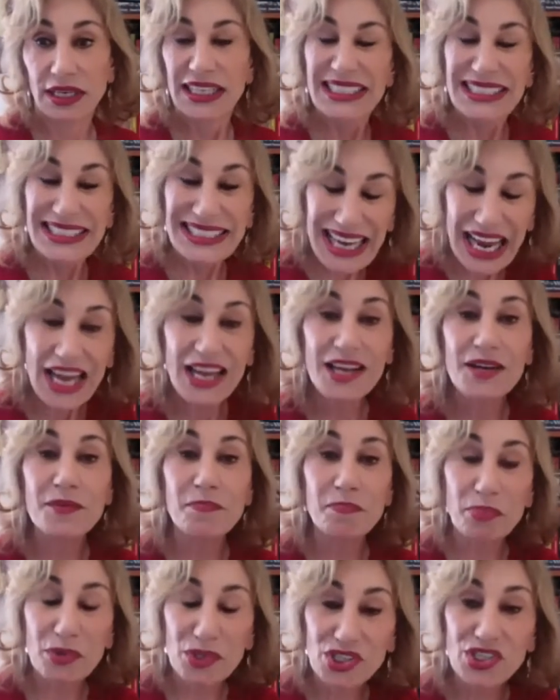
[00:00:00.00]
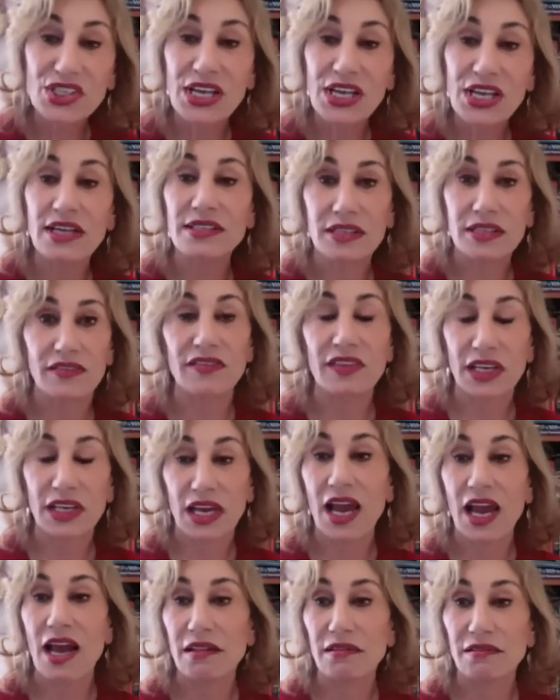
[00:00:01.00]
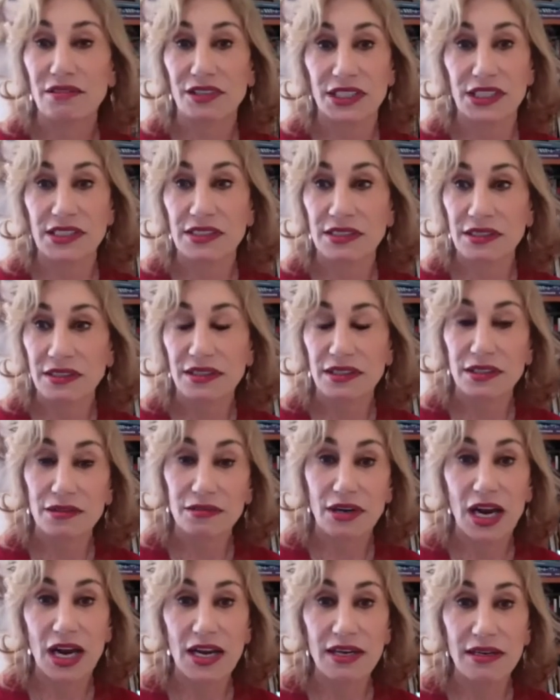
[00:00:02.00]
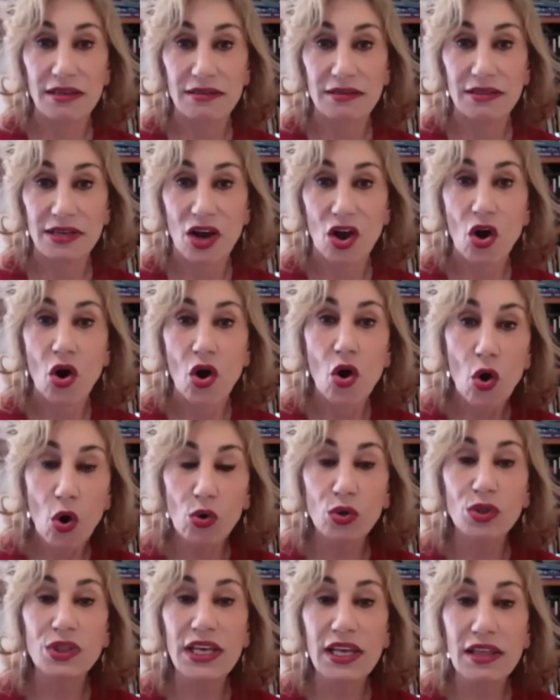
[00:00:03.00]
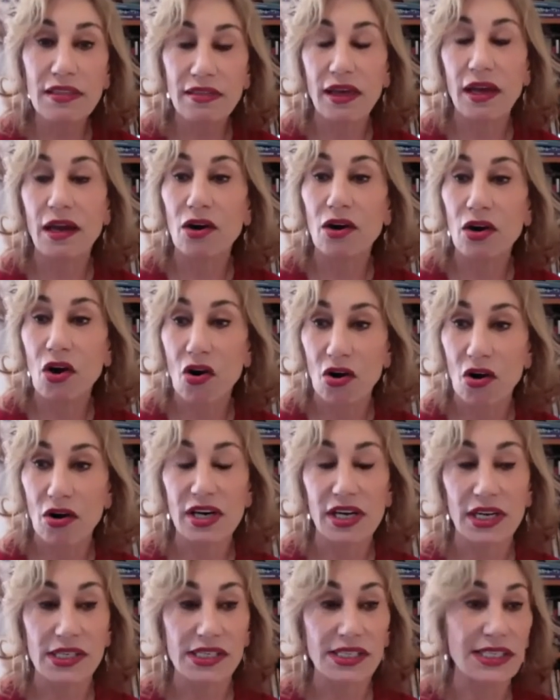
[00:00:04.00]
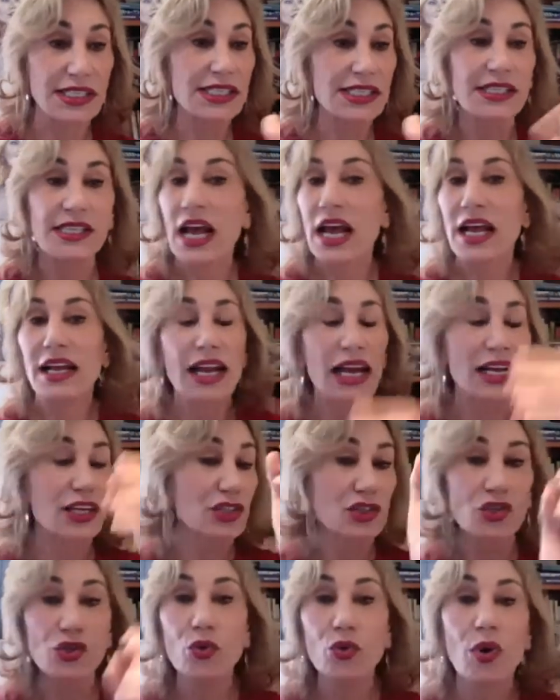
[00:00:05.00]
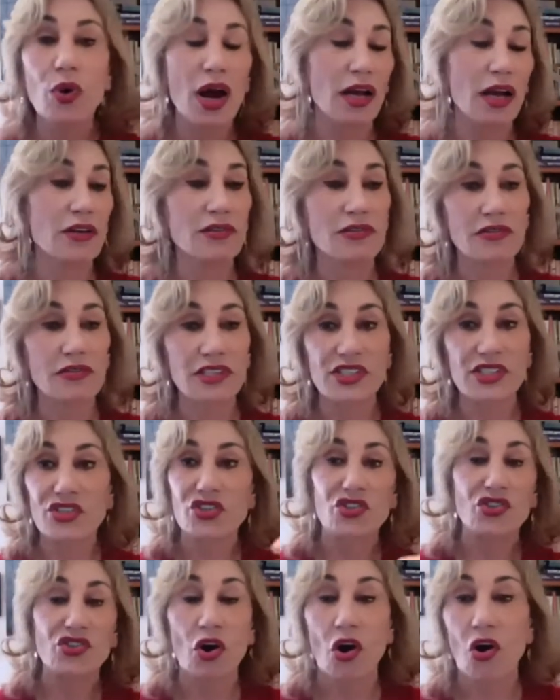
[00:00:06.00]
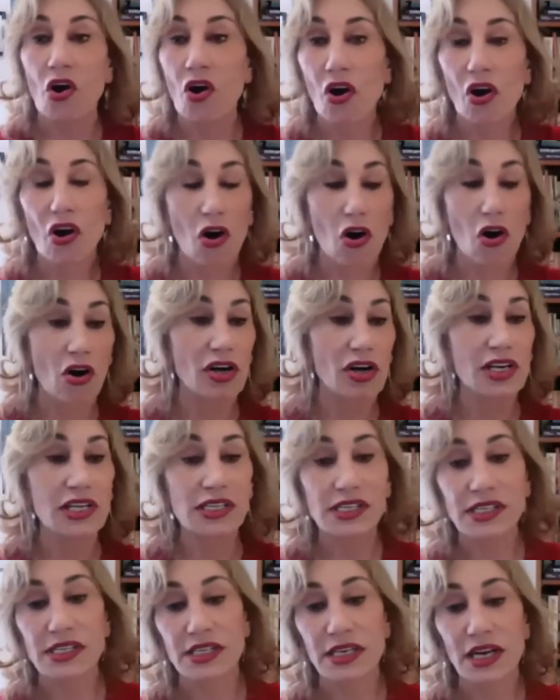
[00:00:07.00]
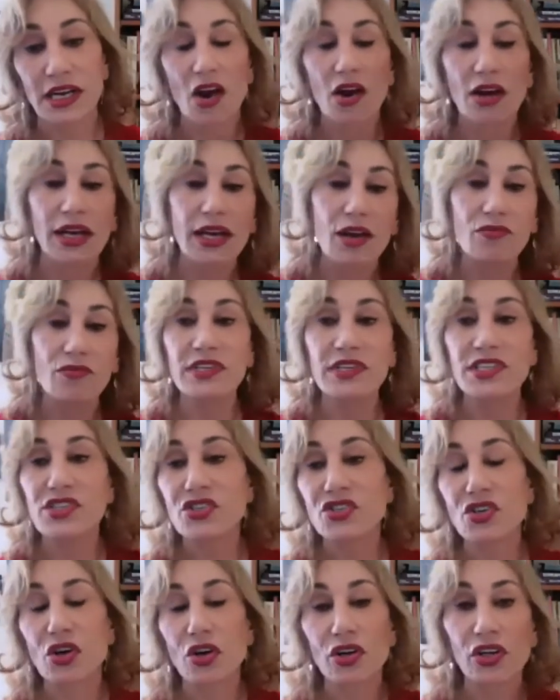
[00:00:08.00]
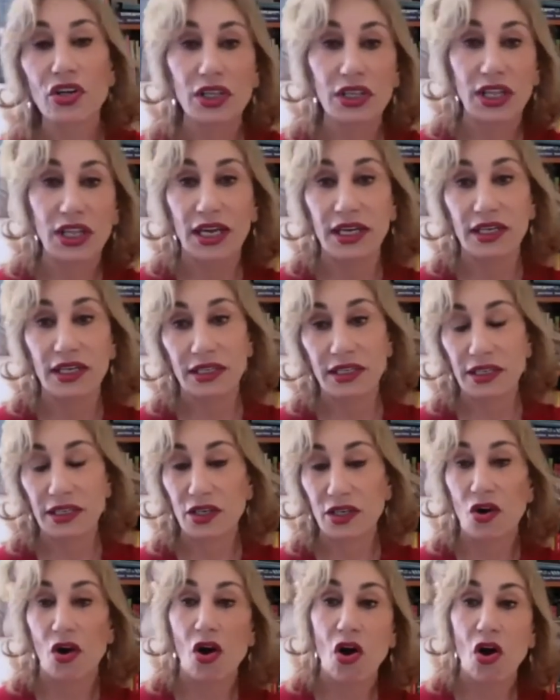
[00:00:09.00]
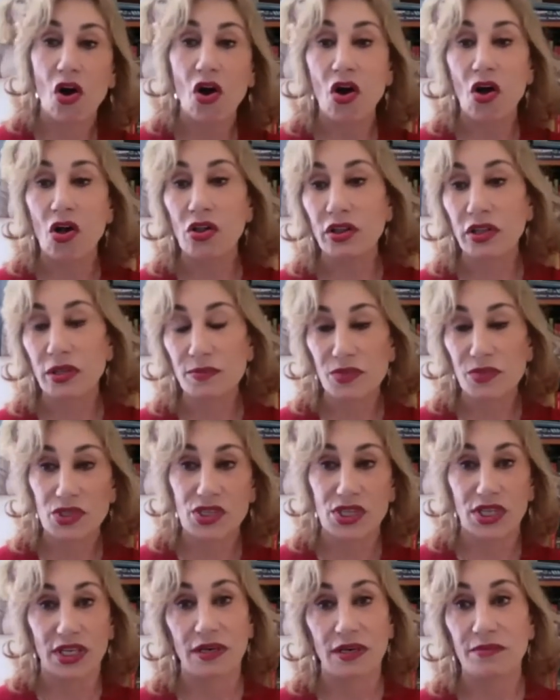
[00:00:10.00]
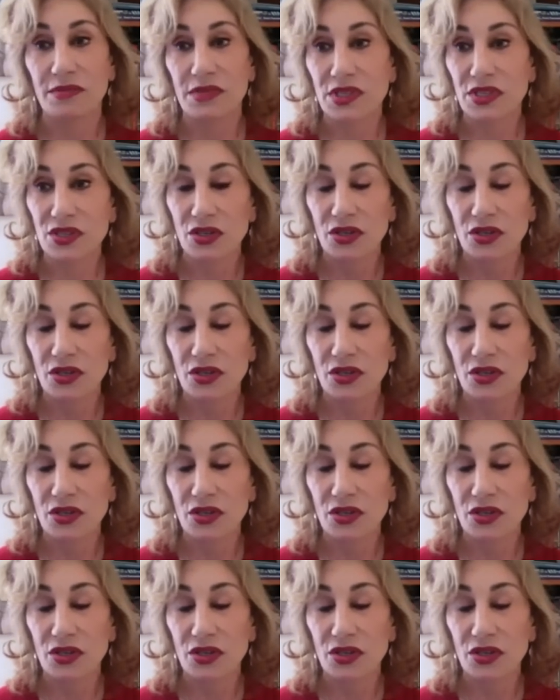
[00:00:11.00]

10% of the galleries, right? Only their artists, these like 200 star artists, get recirculated in all the museums.